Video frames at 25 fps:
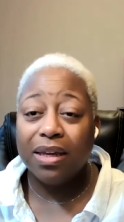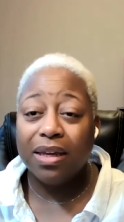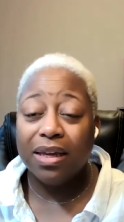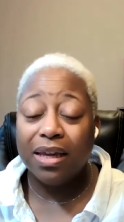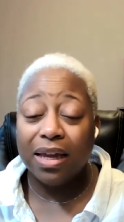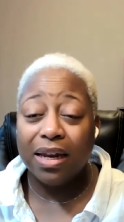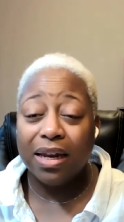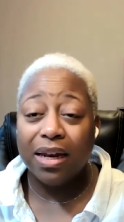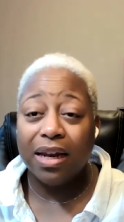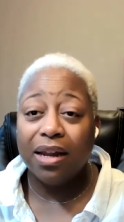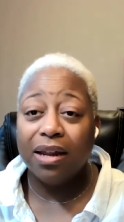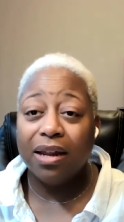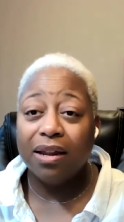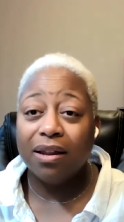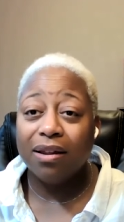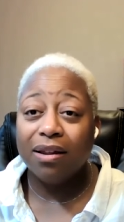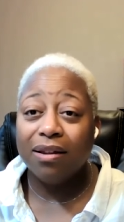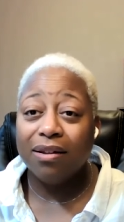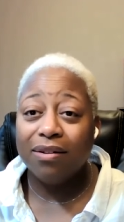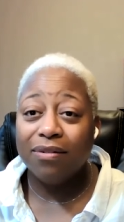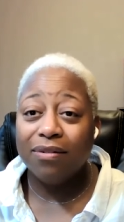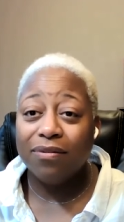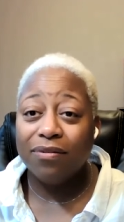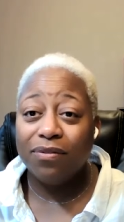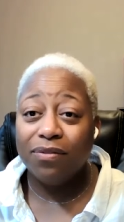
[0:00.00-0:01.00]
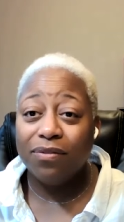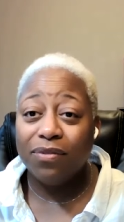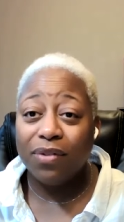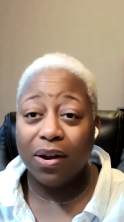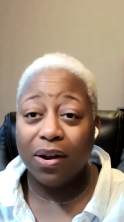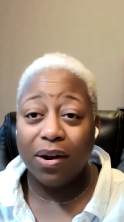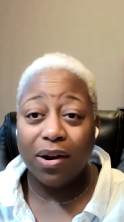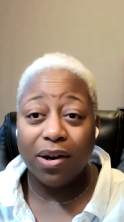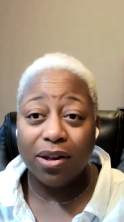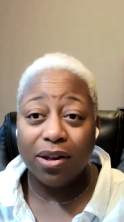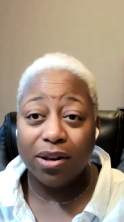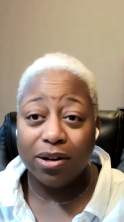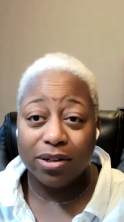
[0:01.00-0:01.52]
getting
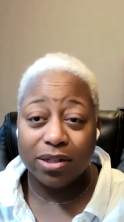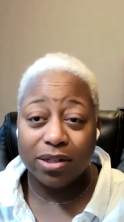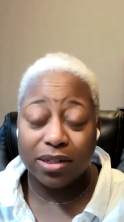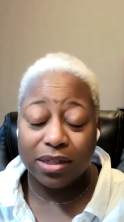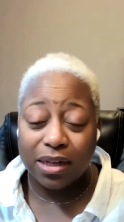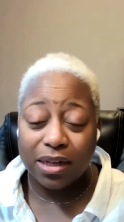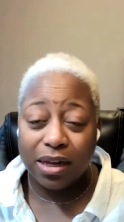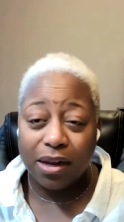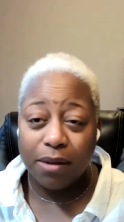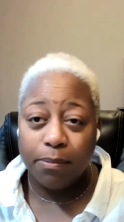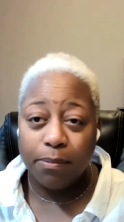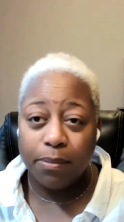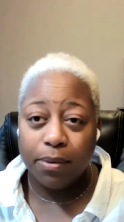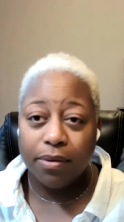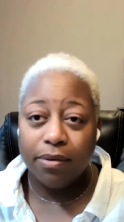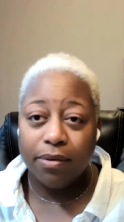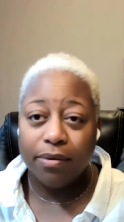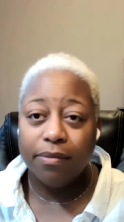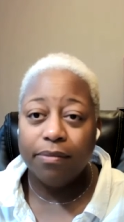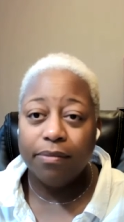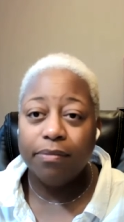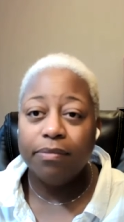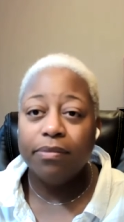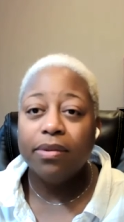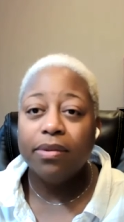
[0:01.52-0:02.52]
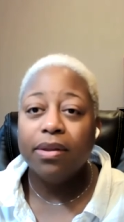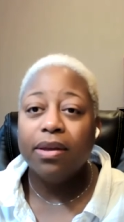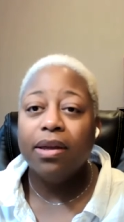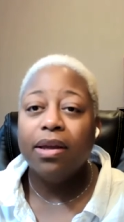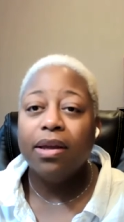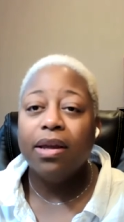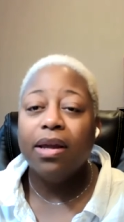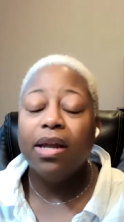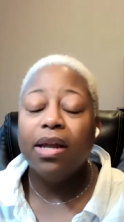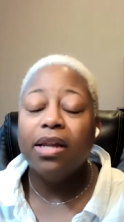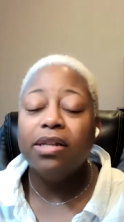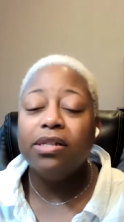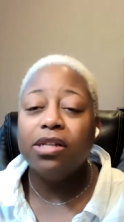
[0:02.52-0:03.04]
very little sleep,
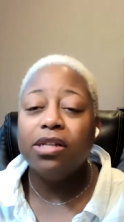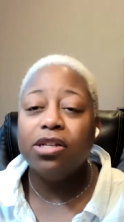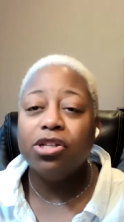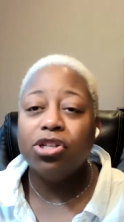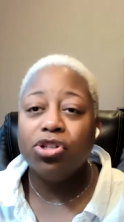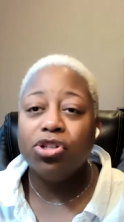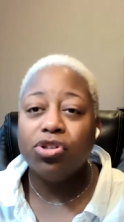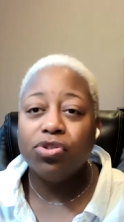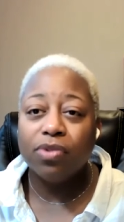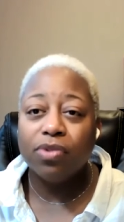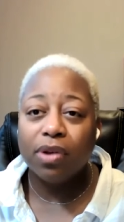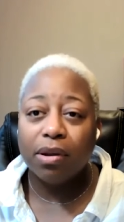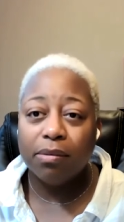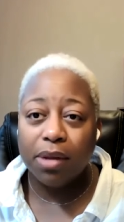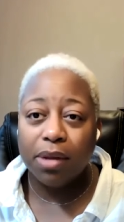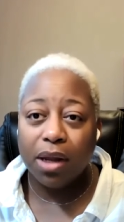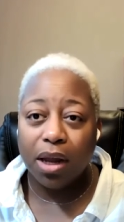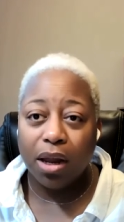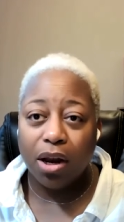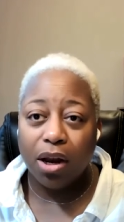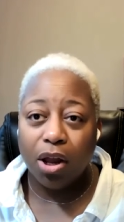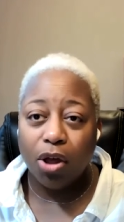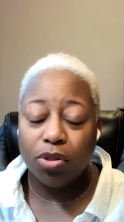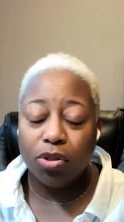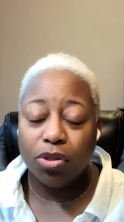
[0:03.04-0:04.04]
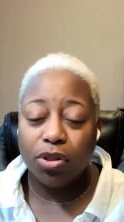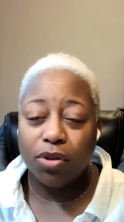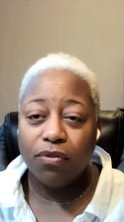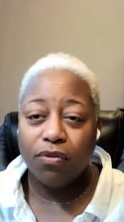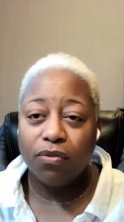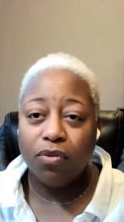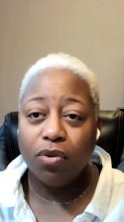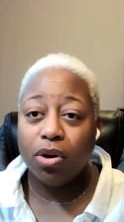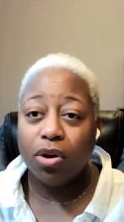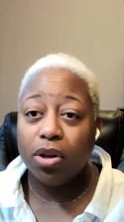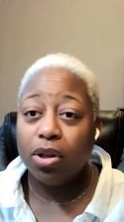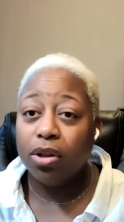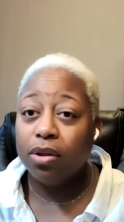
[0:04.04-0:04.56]
it's extremely unhealthy
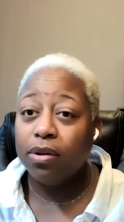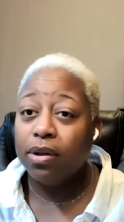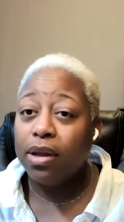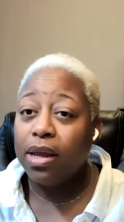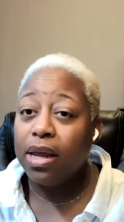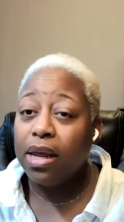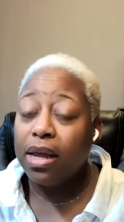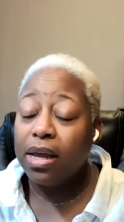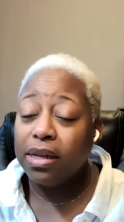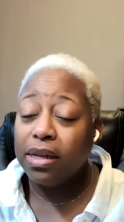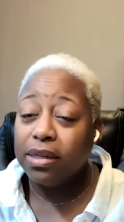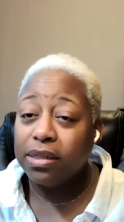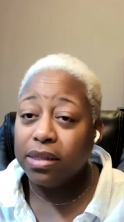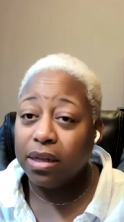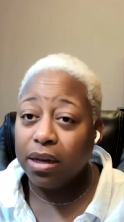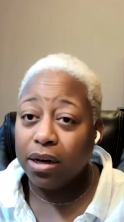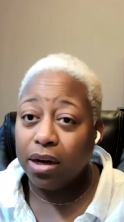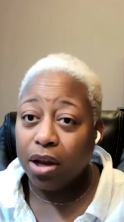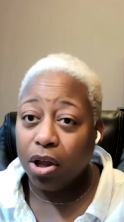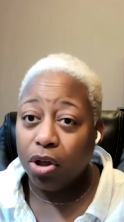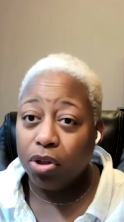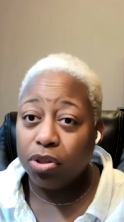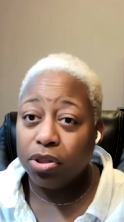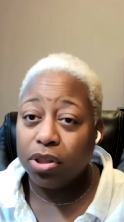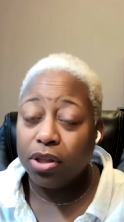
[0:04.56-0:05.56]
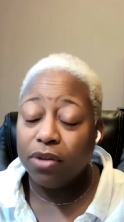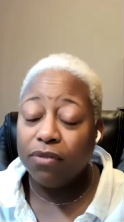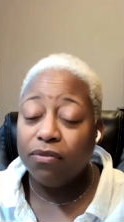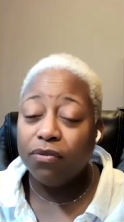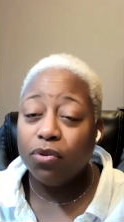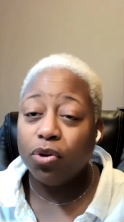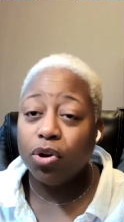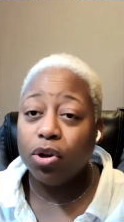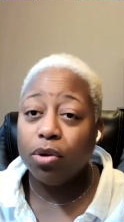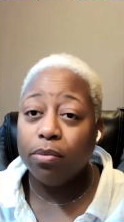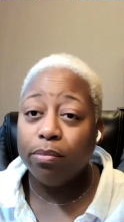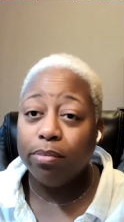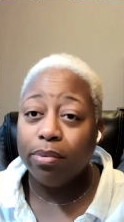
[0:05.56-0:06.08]
for you. It's unhealthy
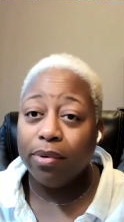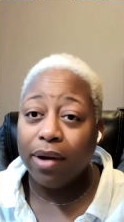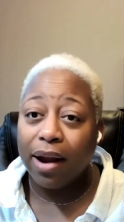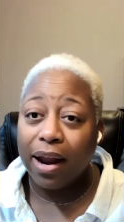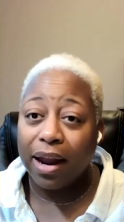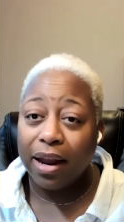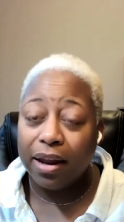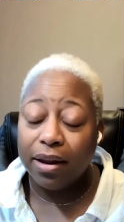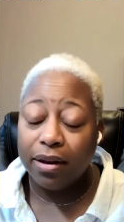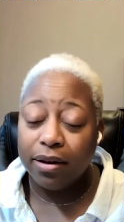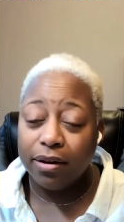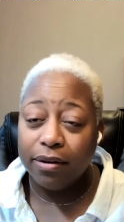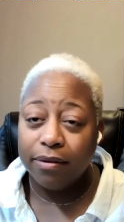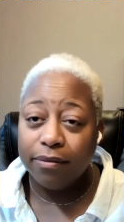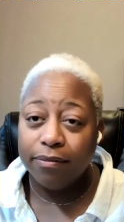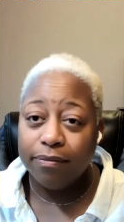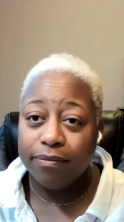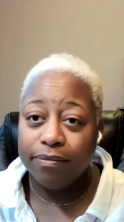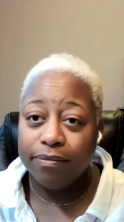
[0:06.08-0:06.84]
for your brain.